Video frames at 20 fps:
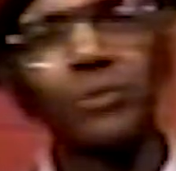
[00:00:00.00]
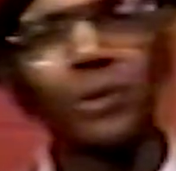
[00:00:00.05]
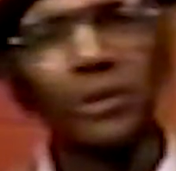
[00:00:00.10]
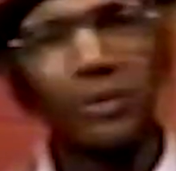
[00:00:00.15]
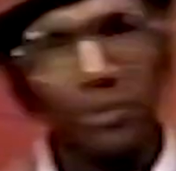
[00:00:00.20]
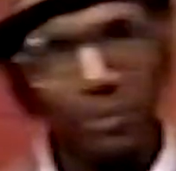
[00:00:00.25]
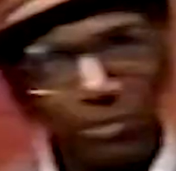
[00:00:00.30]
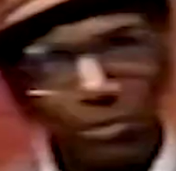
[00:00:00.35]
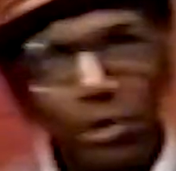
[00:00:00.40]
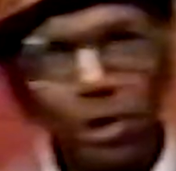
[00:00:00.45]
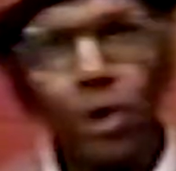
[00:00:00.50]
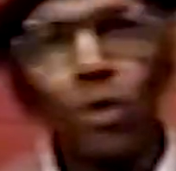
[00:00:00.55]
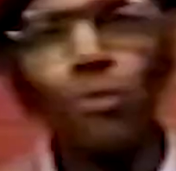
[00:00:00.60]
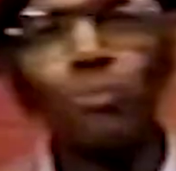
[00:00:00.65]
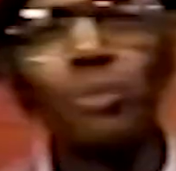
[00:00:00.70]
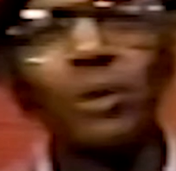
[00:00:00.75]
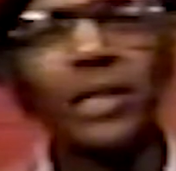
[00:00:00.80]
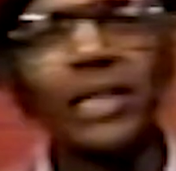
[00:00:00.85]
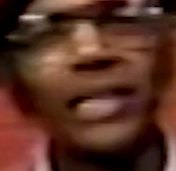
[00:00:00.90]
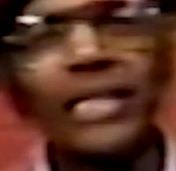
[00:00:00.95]
with two
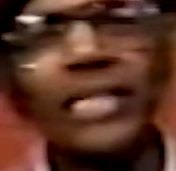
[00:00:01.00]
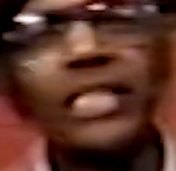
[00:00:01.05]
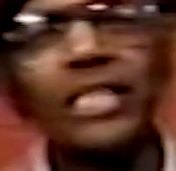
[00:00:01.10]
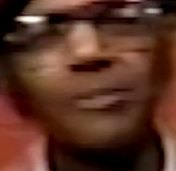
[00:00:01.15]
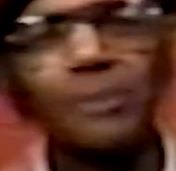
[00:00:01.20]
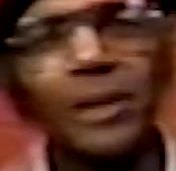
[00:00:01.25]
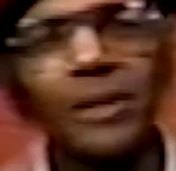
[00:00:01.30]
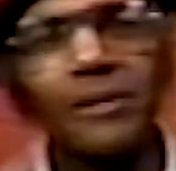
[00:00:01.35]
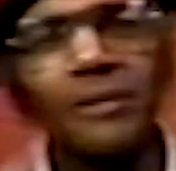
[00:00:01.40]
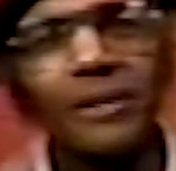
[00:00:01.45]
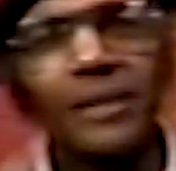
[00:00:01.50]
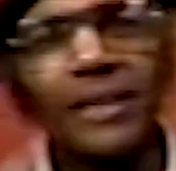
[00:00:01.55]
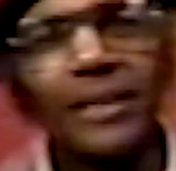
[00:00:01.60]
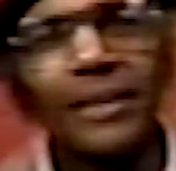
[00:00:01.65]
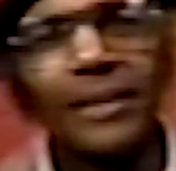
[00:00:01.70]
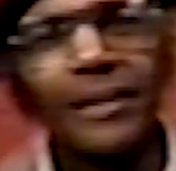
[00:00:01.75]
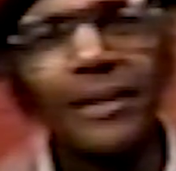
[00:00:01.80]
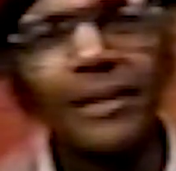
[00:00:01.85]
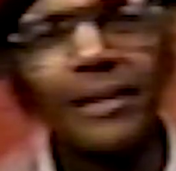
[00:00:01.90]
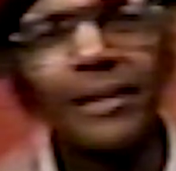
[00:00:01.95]
policemen
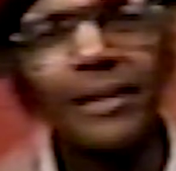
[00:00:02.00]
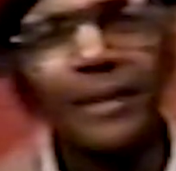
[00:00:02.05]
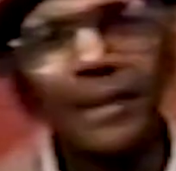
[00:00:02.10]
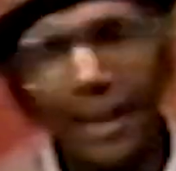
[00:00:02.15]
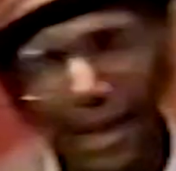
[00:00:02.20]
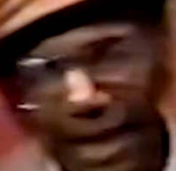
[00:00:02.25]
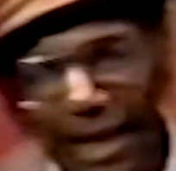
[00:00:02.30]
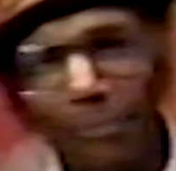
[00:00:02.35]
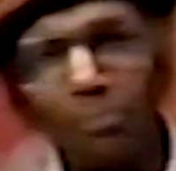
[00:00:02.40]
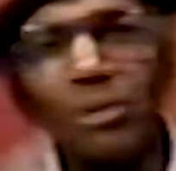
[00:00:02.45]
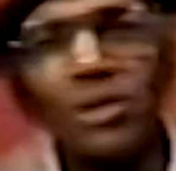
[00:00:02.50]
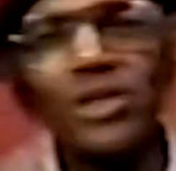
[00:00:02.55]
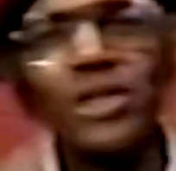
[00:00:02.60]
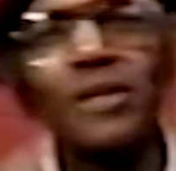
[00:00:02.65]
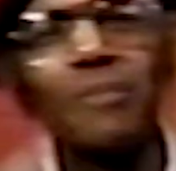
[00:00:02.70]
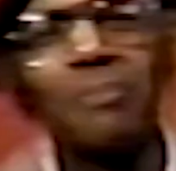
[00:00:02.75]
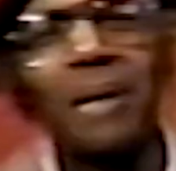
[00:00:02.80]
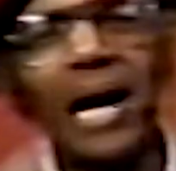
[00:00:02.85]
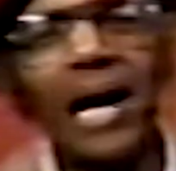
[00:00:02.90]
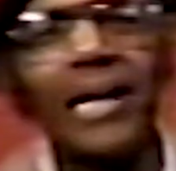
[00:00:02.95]
and
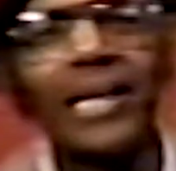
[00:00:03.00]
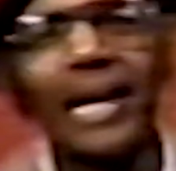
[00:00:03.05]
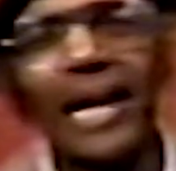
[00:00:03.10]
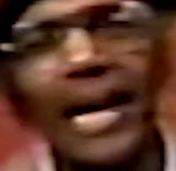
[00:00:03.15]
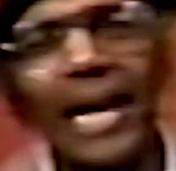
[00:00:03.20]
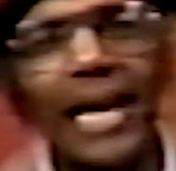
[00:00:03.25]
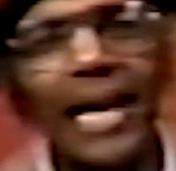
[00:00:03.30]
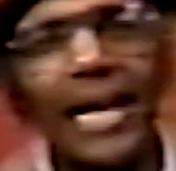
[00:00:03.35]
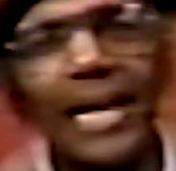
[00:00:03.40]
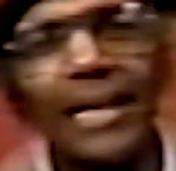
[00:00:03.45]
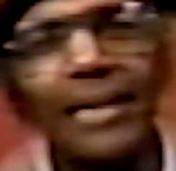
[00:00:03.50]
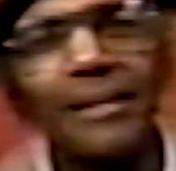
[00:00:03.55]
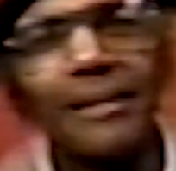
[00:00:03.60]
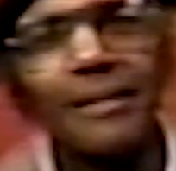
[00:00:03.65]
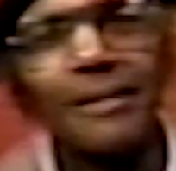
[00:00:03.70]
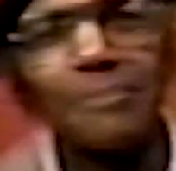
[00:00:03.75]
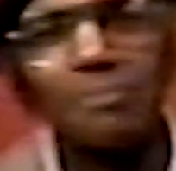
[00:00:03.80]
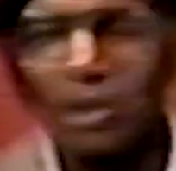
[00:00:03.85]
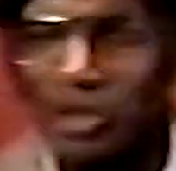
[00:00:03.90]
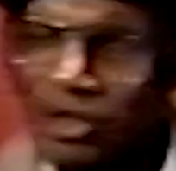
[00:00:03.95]
Mr. Mollahan,
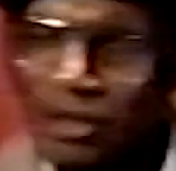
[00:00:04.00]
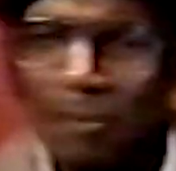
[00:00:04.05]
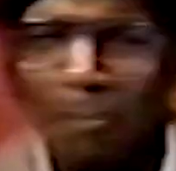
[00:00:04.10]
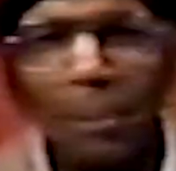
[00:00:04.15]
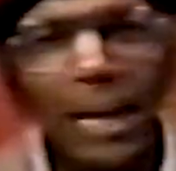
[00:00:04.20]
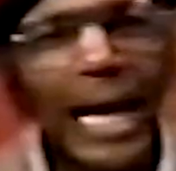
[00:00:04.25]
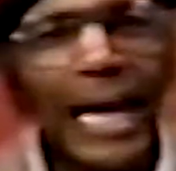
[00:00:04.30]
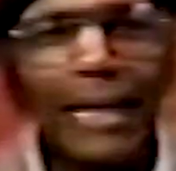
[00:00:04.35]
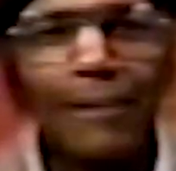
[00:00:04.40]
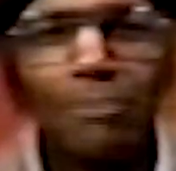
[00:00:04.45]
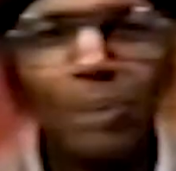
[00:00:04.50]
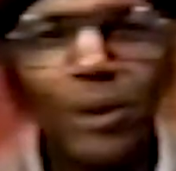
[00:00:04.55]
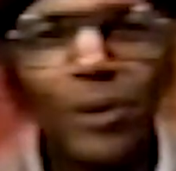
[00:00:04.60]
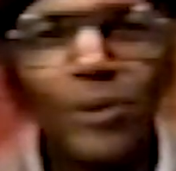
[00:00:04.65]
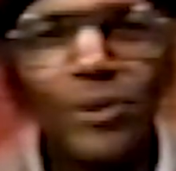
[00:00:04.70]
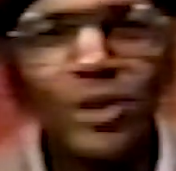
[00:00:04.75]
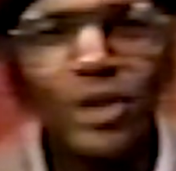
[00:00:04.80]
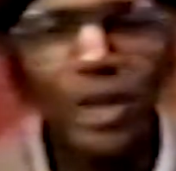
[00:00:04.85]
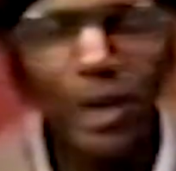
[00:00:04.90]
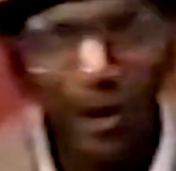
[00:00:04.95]
Mr.
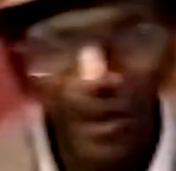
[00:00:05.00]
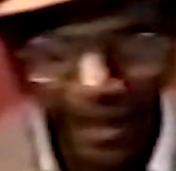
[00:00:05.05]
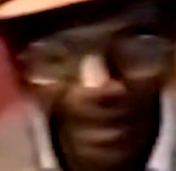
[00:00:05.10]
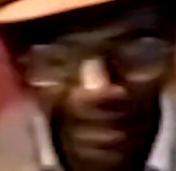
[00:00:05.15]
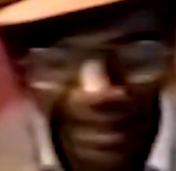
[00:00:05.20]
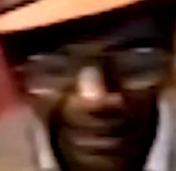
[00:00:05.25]
Blackbone's lawyer.